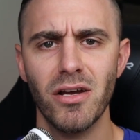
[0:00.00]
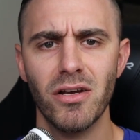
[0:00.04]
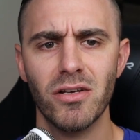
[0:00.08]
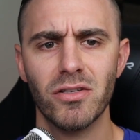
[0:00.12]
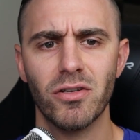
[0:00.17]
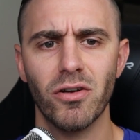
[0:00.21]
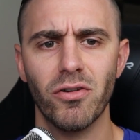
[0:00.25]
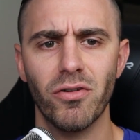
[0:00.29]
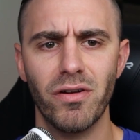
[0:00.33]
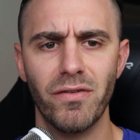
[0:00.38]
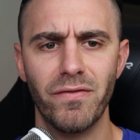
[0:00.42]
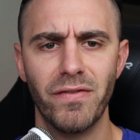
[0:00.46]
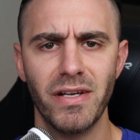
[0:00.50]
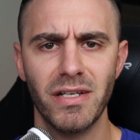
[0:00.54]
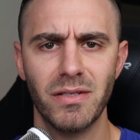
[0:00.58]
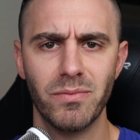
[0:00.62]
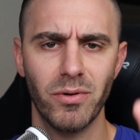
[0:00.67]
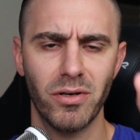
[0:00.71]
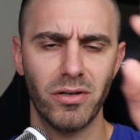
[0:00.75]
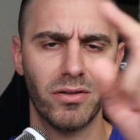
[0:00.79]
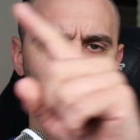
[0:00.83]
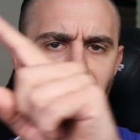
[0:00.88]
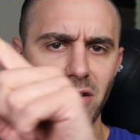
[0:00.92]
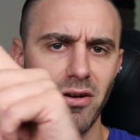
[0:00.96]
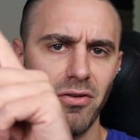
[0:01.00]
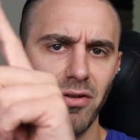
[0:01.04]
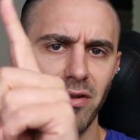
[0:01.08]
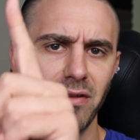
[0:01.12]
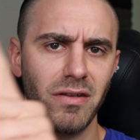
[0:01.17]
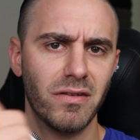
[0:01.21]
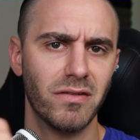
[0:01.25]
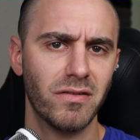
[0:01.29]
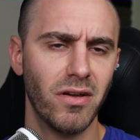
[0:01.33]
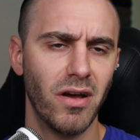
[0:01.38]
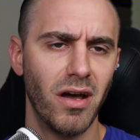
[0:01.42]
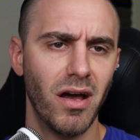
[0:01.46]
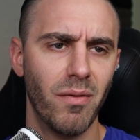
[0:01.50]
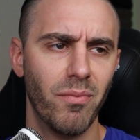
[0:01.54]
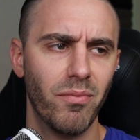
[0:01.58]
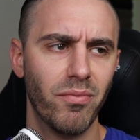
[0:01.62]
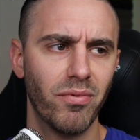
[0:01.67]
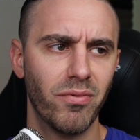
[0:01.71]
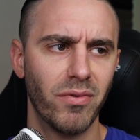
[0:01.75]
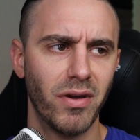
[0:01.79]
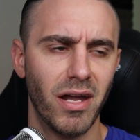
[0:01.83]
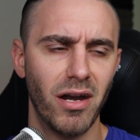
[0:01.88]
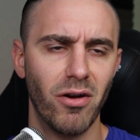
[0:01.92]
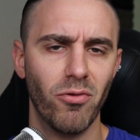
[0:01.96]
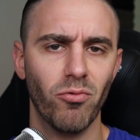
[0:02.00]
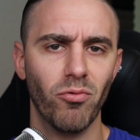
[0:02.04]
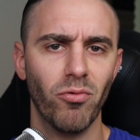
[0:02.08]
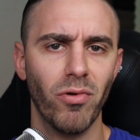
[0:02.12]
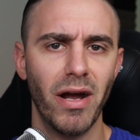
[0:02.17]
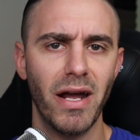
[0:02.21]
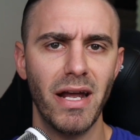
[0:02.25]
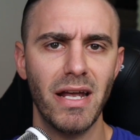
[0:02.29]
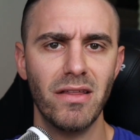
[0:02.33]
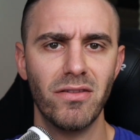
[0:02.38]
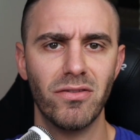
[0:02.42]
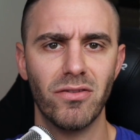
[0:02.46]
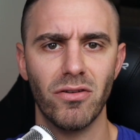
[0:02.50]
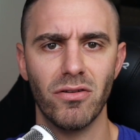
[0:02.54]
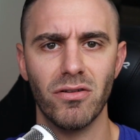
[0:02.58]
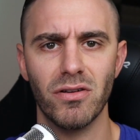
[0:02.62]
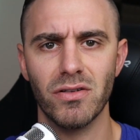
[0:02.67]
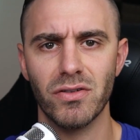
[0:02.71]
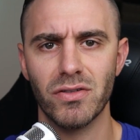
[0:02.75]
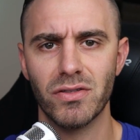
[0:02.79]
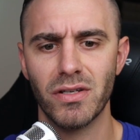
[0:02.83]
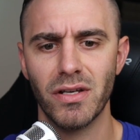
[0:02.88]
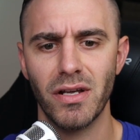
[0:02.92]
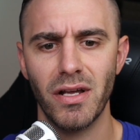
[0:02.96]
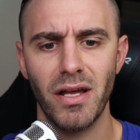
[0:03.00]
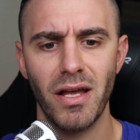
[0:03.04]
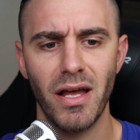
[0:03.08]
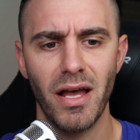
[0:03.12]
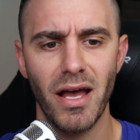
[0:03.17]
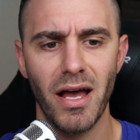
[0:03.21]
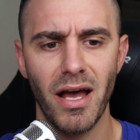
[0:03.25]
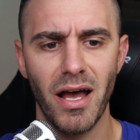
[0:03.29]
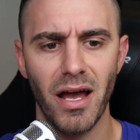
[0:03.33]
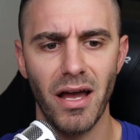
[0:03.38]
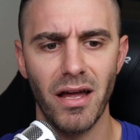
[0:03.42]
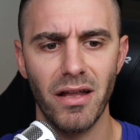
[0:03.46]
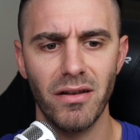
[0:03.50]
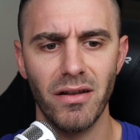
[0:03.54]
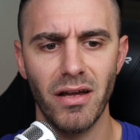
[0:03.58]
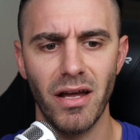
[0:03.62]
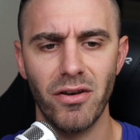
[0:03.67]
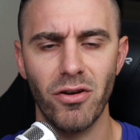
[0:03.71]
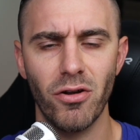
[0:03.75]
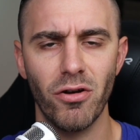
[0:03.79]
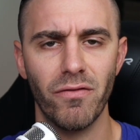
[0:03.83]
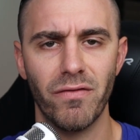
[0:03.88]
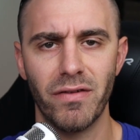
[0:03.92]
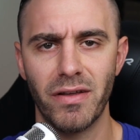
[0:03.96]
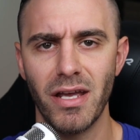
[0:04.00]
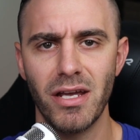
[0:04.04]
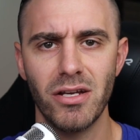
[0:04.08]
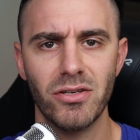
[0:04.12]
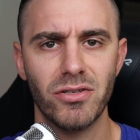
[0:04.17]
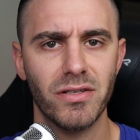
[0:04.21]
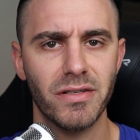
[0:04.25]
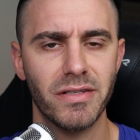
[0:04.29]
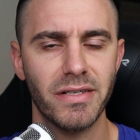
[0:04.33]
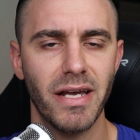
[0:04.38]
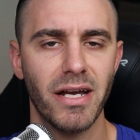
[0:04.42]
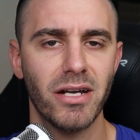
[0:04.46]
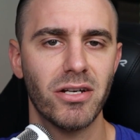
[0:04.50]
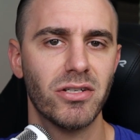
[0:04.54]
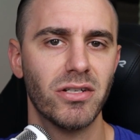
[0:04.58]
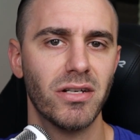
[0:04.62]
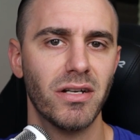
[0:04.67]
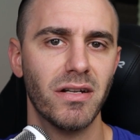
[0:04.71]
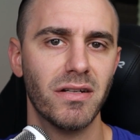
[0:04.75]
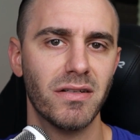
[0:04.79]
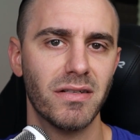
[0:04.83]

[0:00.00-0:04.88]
So in Facebook, you know, at the top kind of right, there's uh, a notification section.